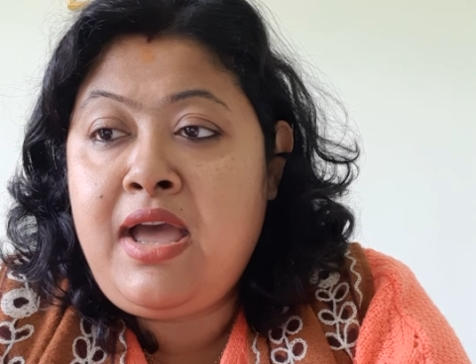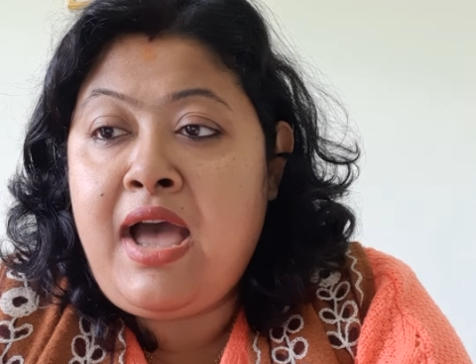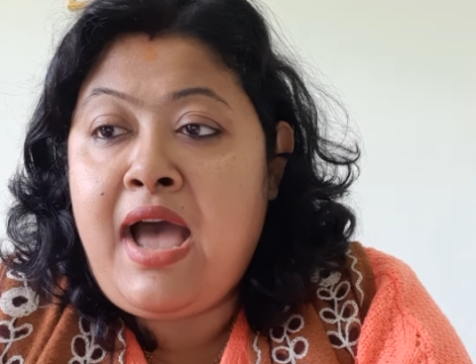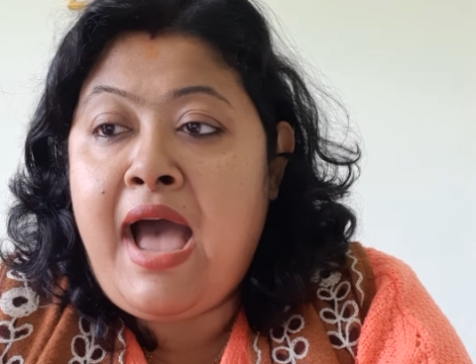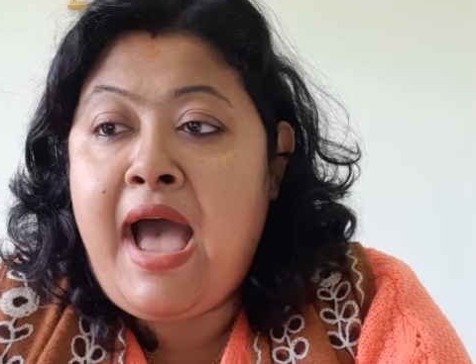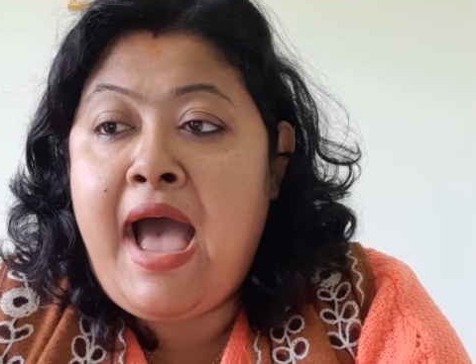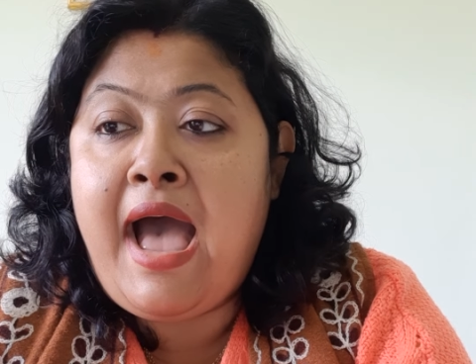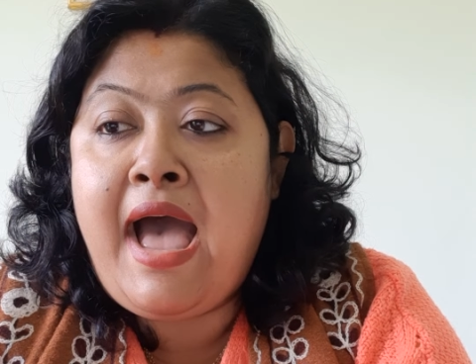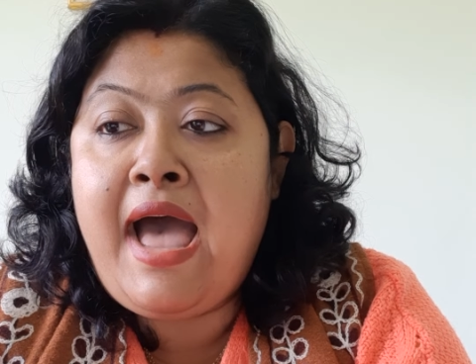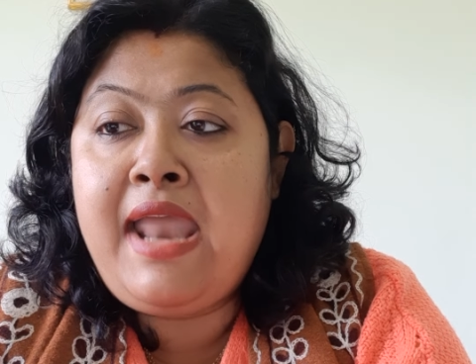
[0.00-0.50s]

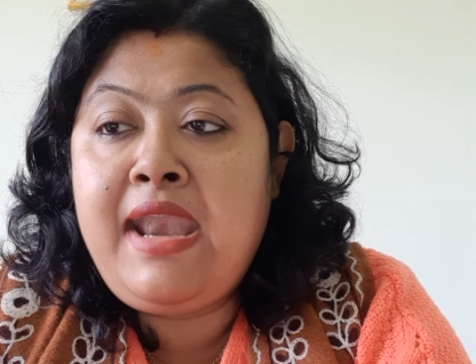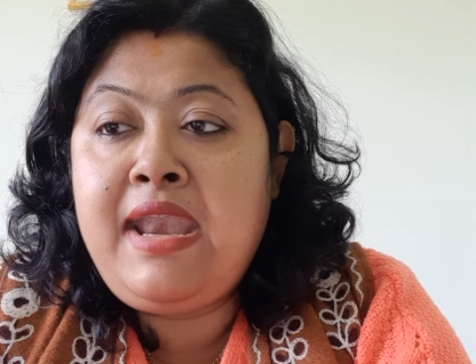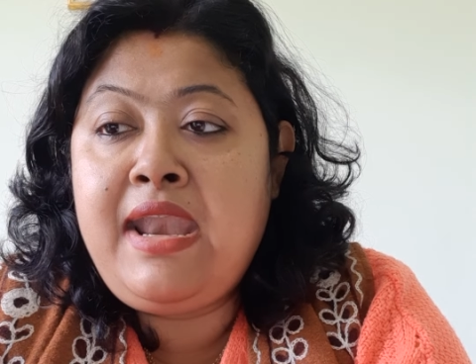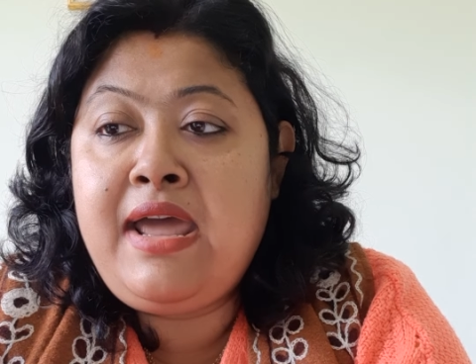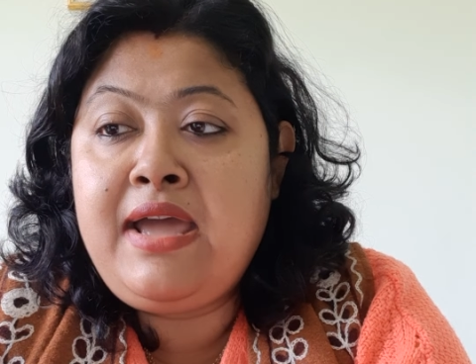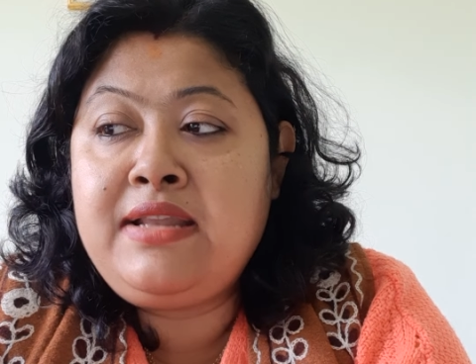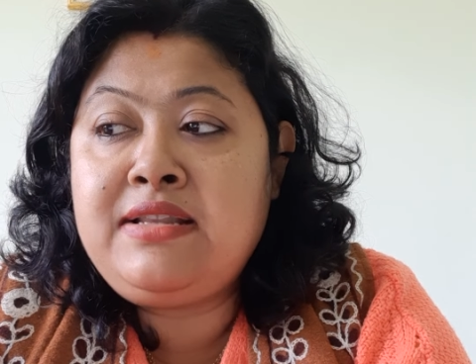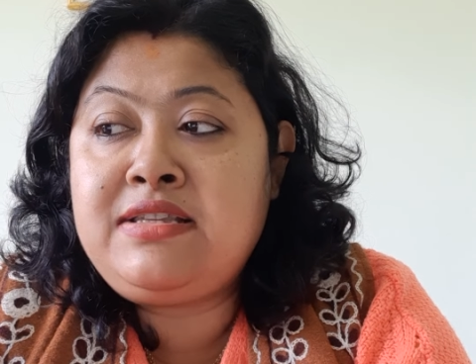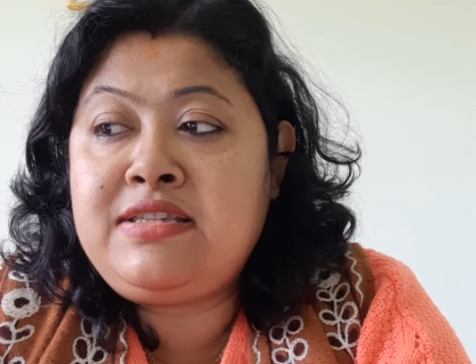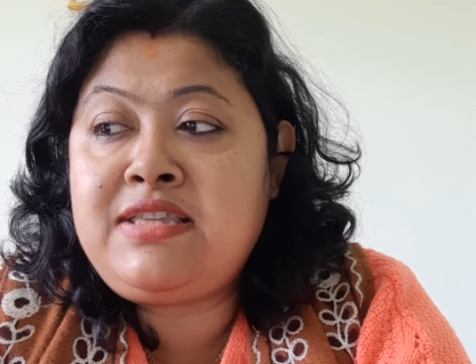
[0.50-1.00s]

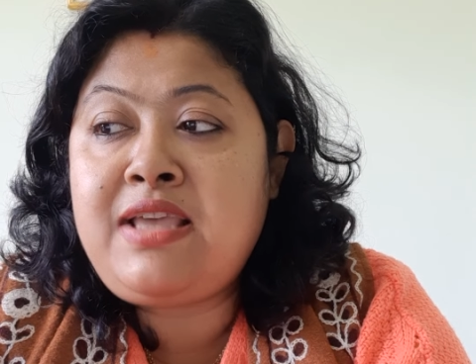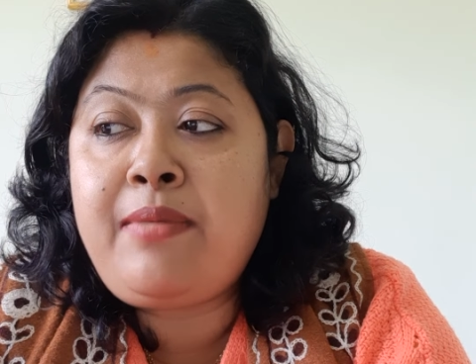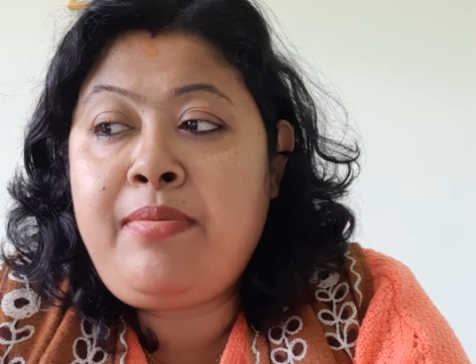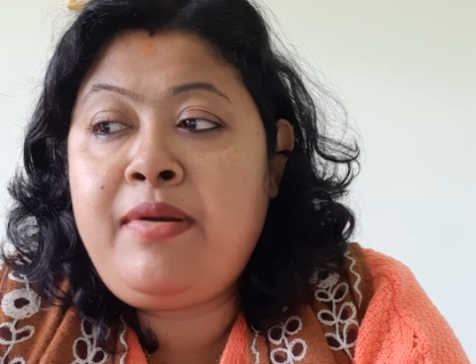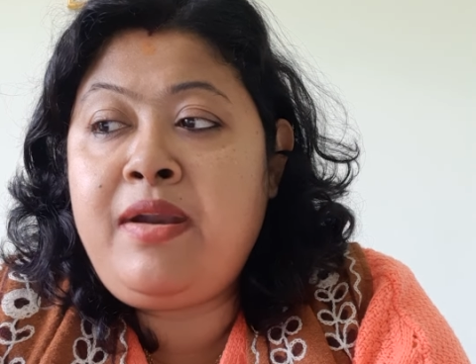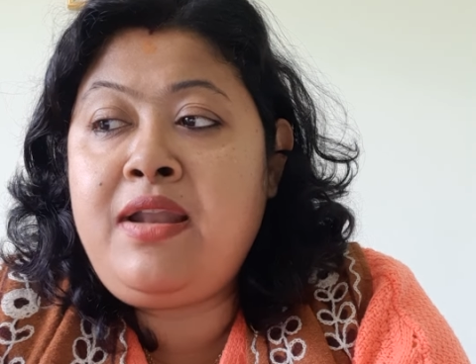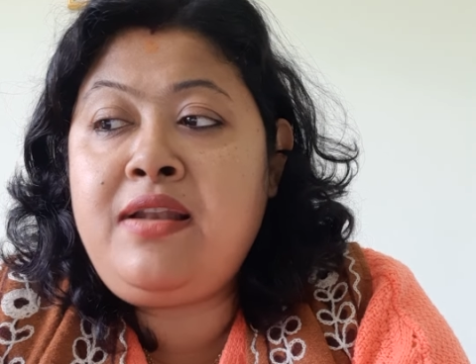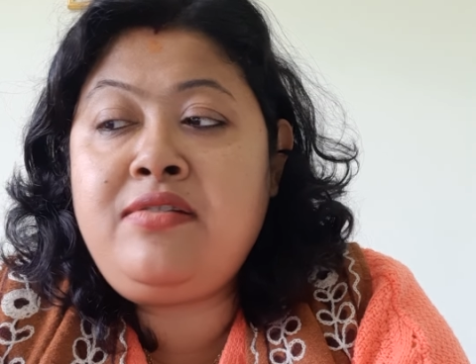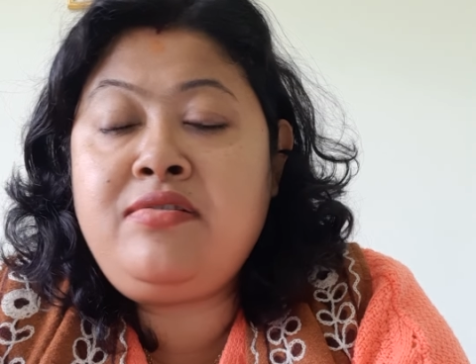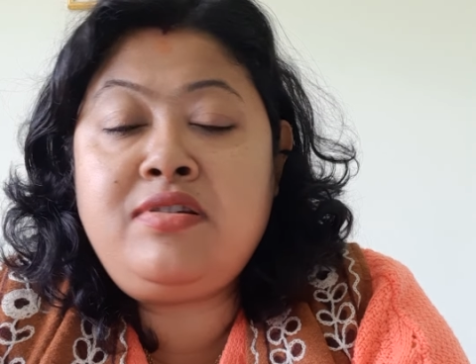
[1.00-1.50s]
And
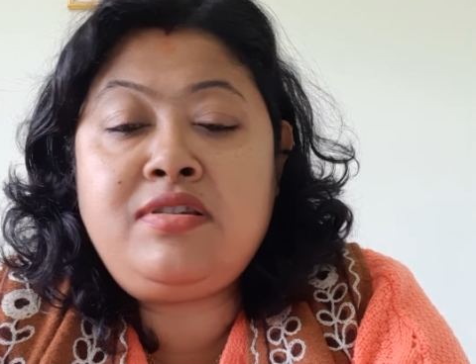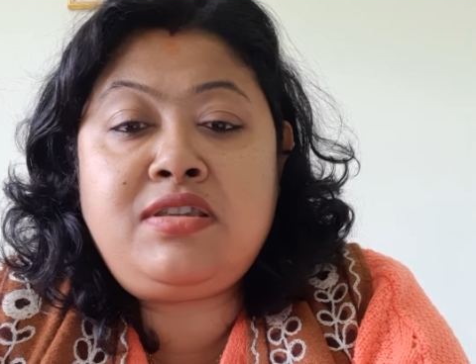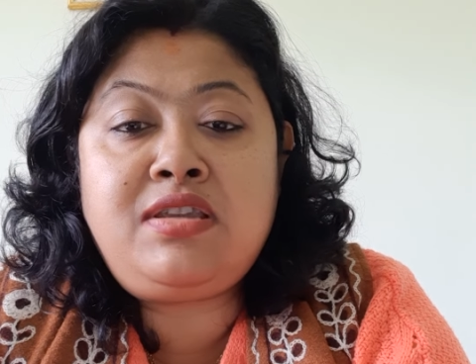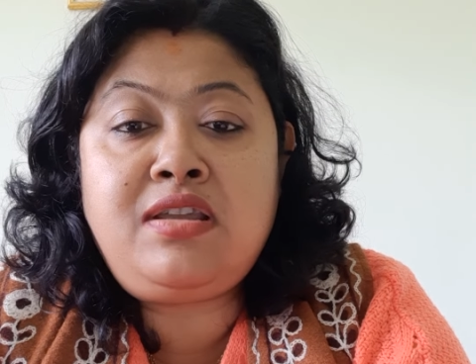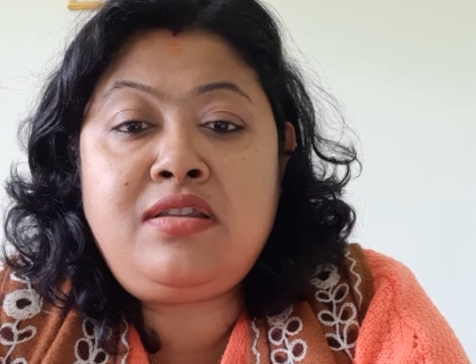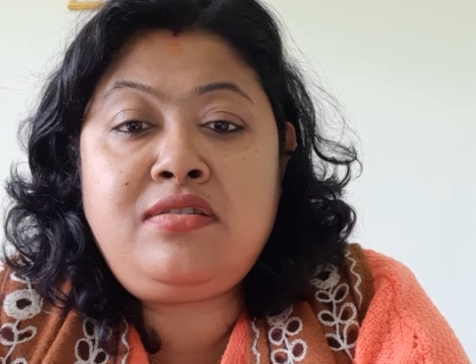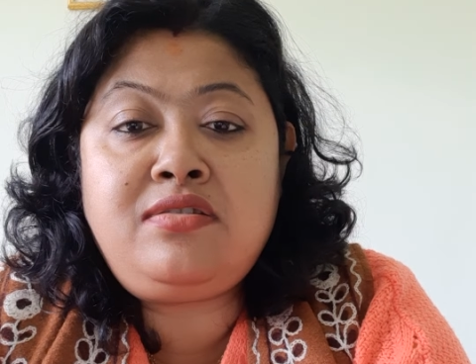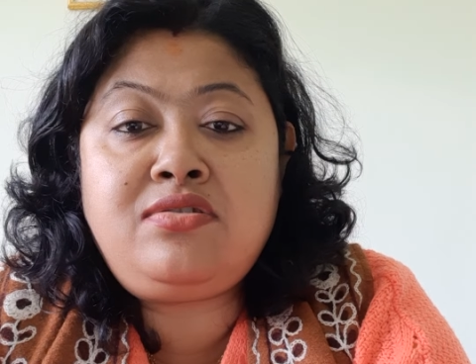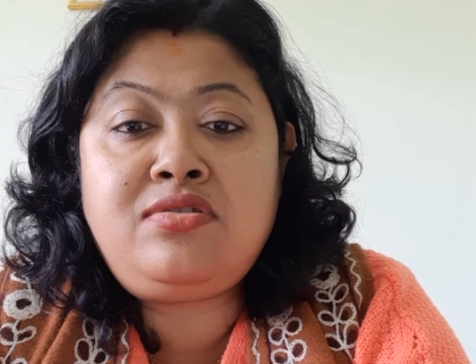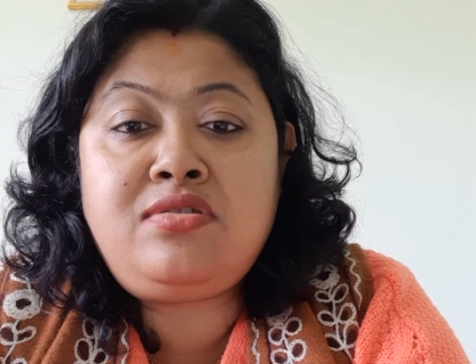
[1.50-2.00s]
several
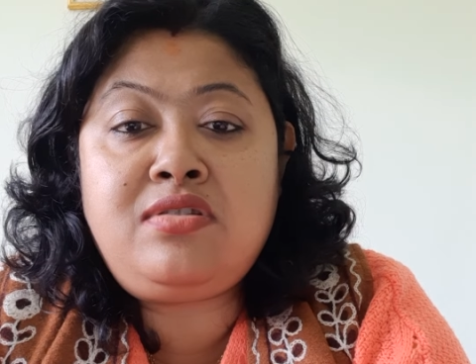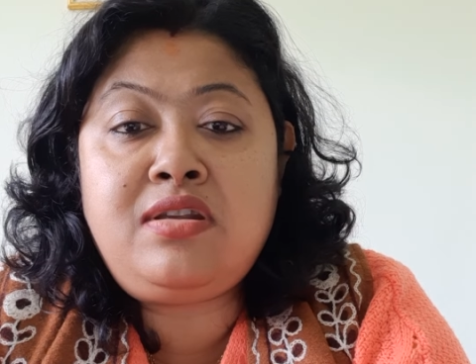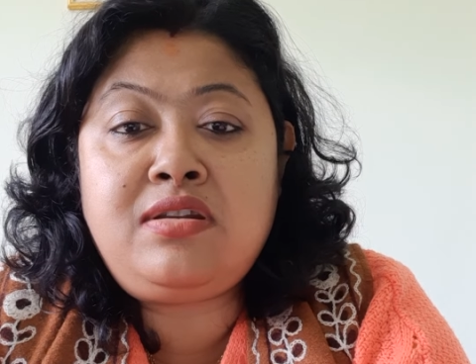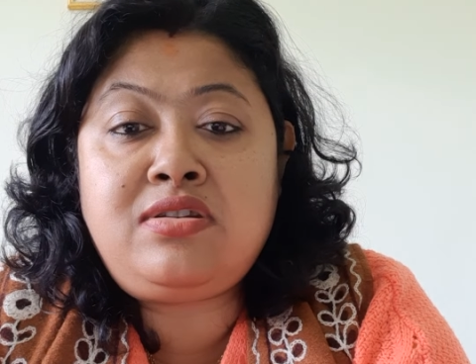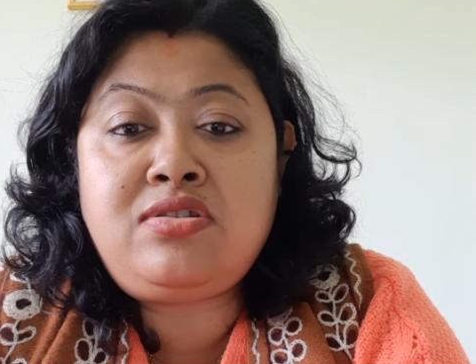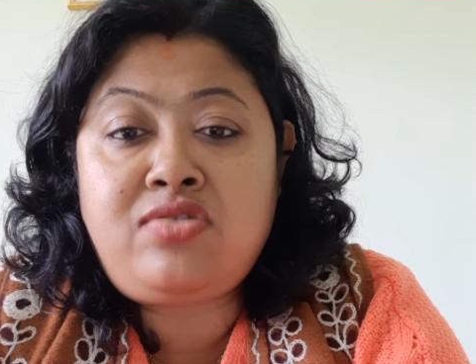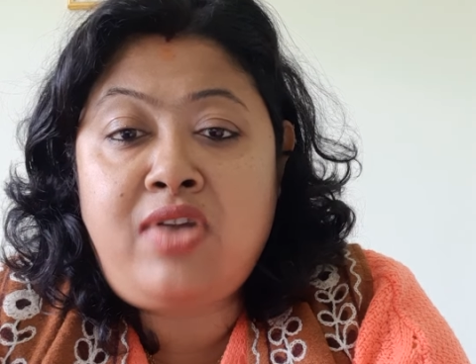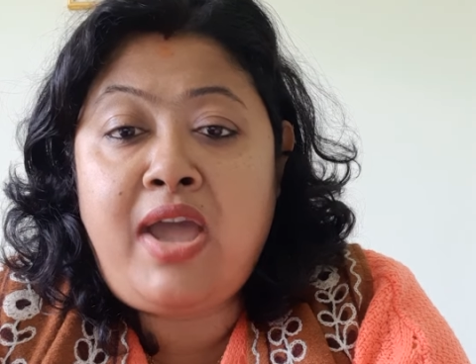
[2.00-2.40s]
recent